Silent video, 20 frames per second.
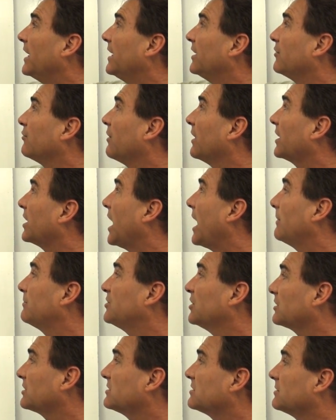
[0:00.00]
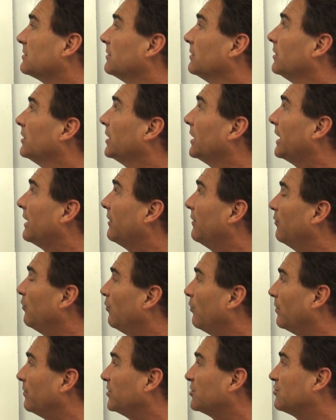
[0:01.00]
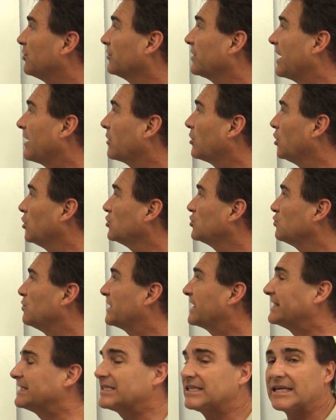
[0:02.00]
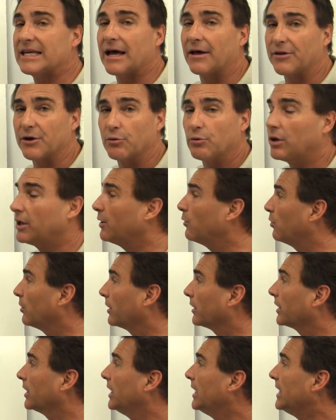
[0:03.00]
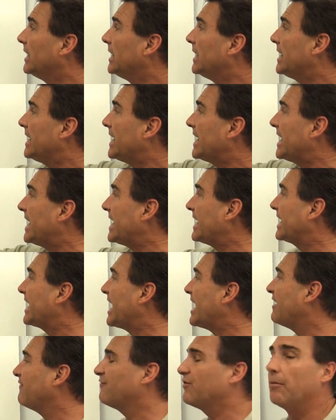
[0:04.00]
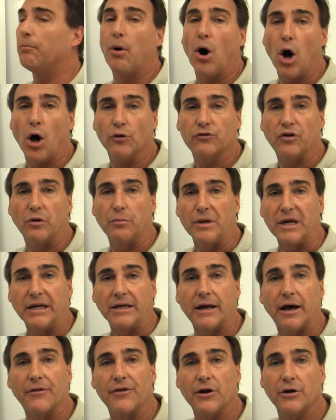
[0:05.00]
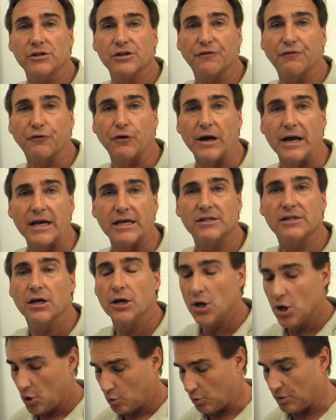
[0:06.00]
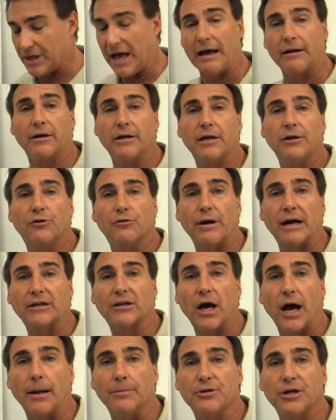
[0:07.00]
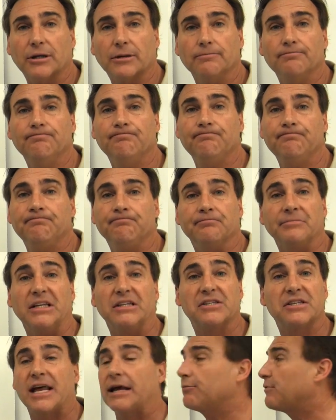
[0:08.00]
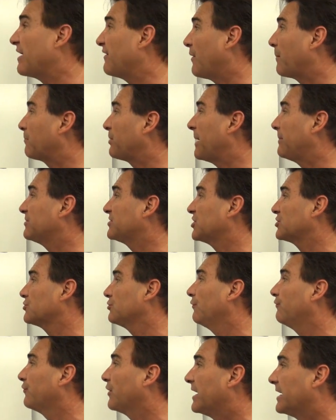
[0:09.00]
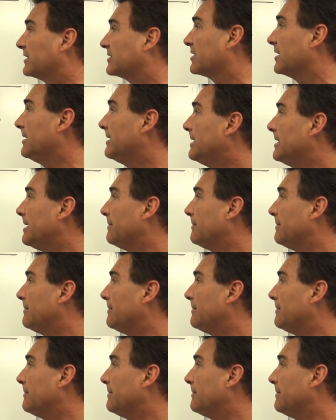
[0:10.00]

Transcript: Indirect objects. When we drill down closer, we can see how they really work. He gave the ball to me. Now there's a phrase without an indirect object. Instead, we have a prepositional phrase.